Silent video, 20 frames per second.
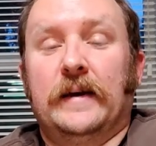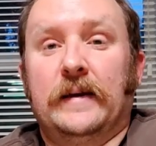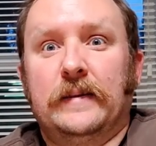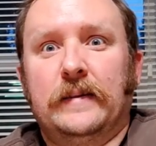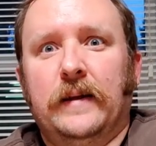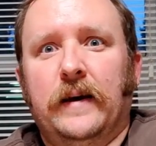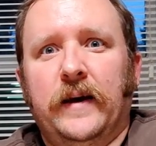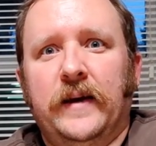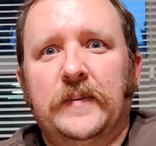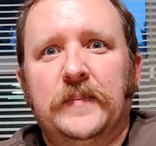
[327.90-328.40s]

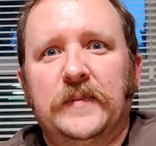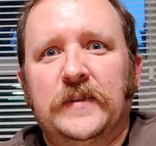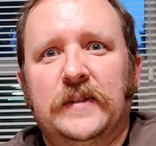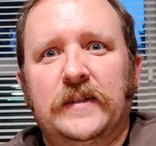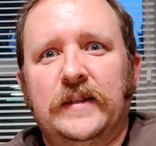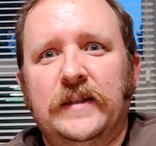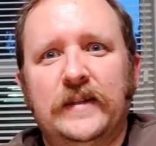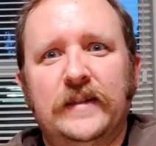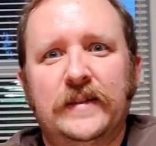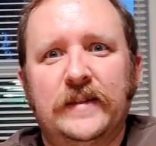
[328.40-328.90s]
lime
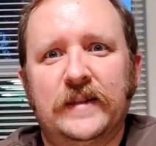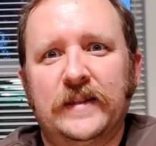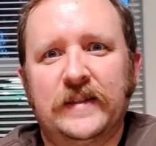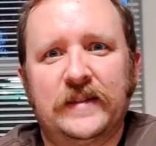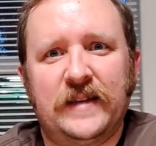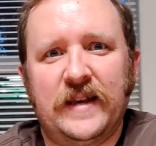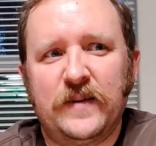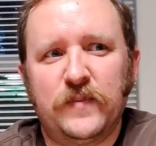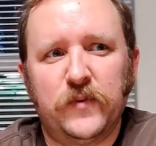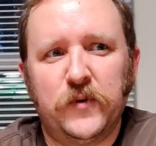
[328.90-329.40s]
sneezed in the
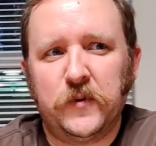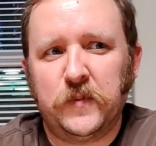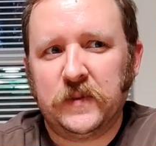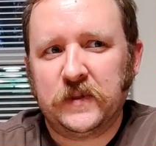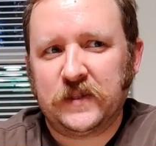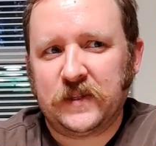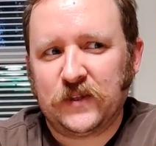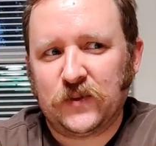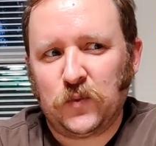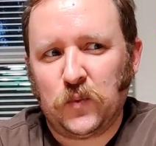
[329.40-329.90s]
same room
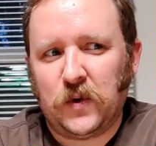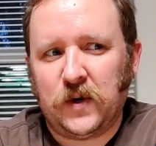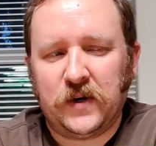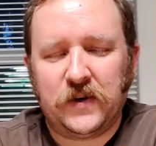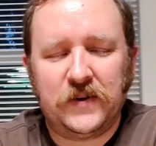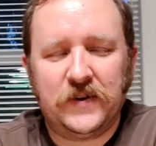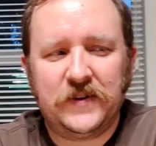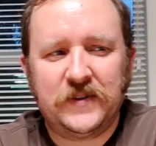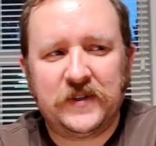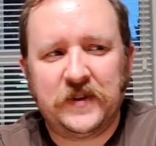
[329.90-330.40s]
as this
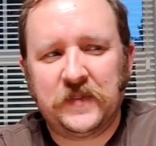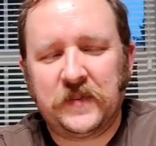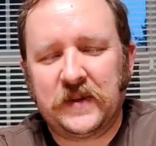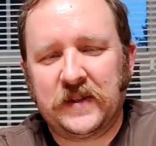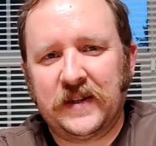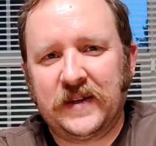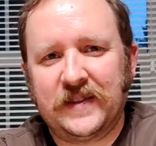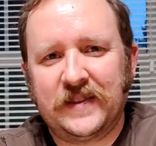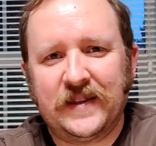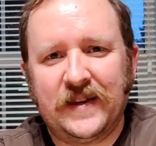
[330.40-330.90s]
water or
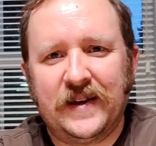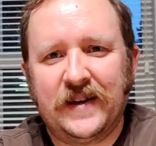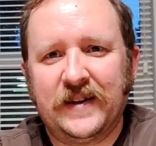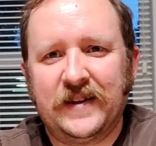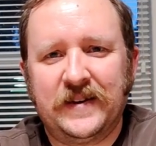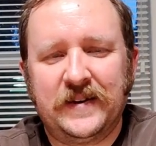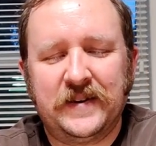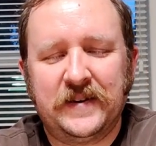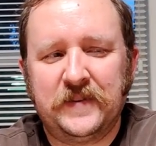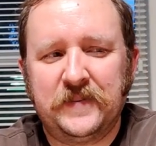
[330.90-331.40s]
something like
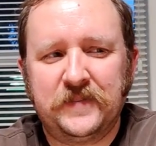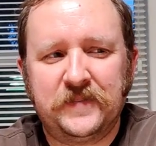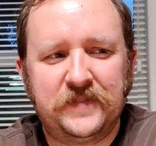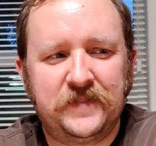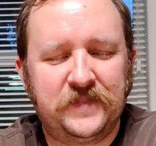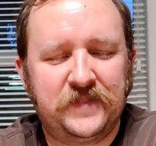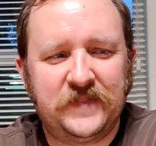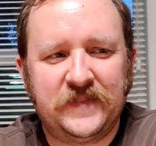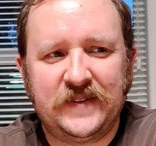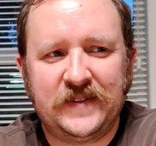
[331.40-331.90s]
that.
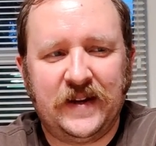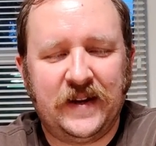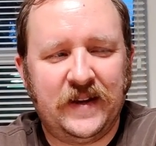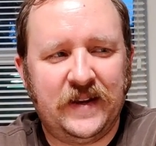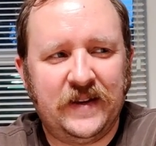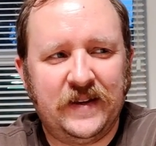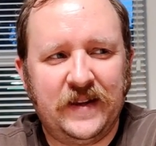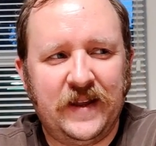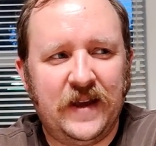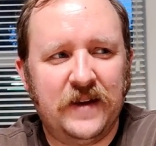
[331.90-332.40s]
It's not
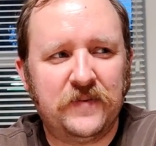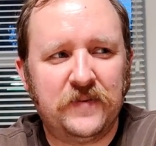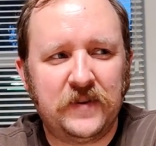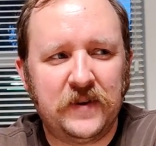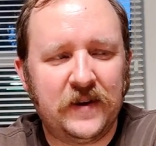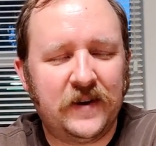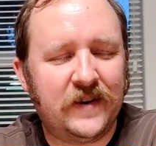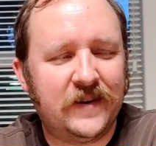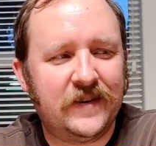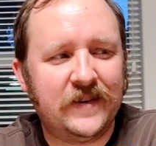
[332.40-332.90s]

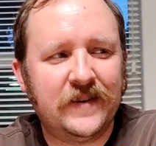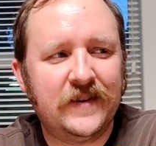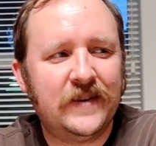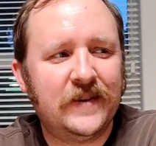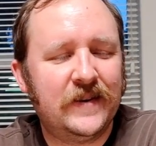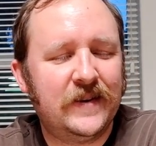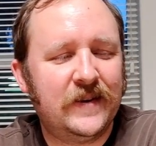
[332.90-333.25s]
Evian.